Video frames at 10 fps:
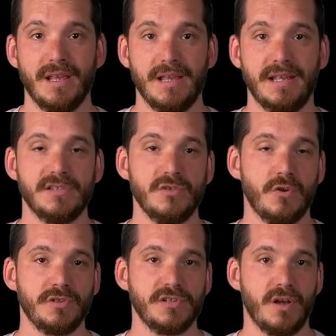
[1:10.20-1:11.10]
It's
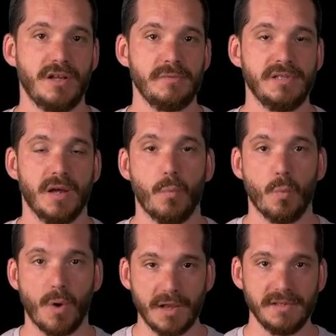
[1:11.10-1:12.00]
not designed to be done
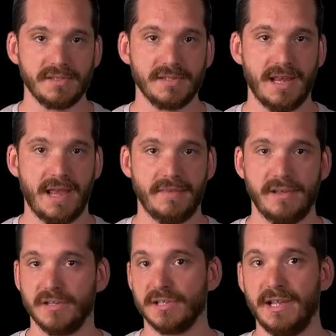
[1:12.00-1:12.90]
once and
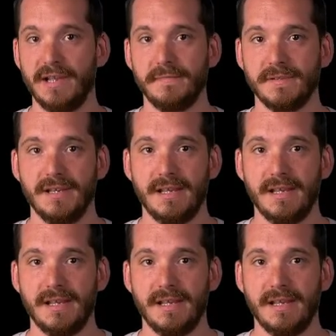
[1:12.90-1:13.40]
then just left.